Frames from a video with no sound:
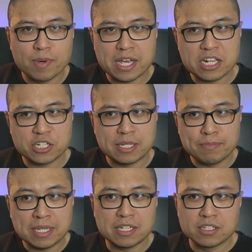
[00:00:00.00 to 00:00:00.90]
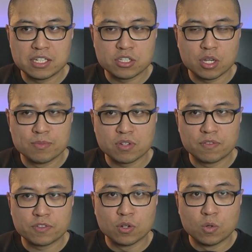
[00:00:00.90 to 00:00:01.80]
might actually mean in terms
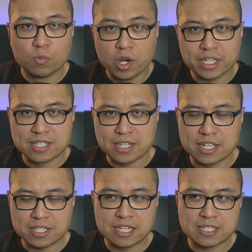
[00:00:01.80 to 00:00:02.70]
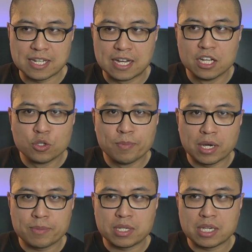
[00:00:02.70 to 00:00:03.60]
of your working sets is that you
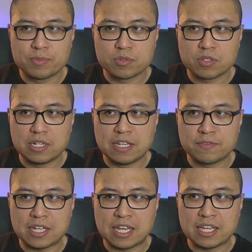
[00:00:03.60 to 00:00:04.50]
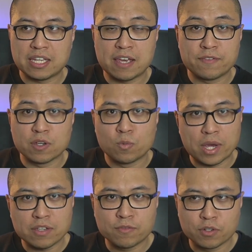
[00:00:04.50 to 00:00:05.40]
might be able to lift a heavier
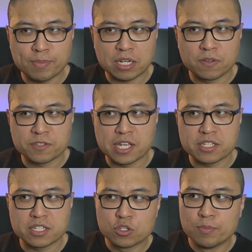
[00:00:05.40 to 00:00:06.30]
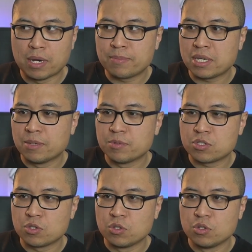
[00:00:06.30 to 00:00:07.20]
weight for your back offsets. You might be able
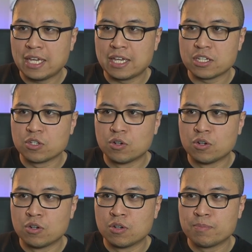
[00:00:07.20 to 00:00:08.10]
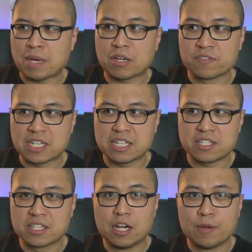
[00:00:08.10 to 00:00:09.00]
to hit your back
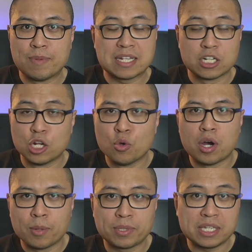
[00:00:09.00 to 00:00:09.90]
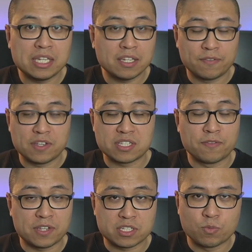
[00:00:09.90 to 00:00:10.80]
offsets um, at a lower R P E if it's a
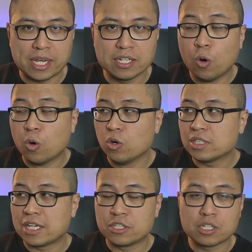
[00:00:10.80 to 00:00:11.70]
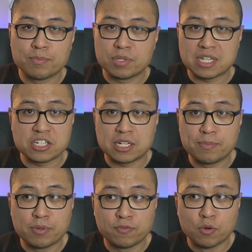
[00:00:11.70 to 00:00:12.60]
fixed weight, or that you can potentially
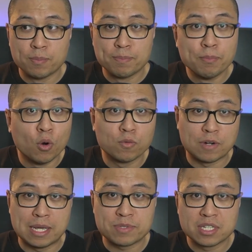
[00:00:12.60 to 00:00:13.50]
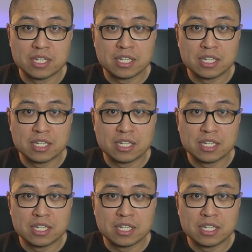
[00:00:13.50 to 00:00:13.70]
perform more reps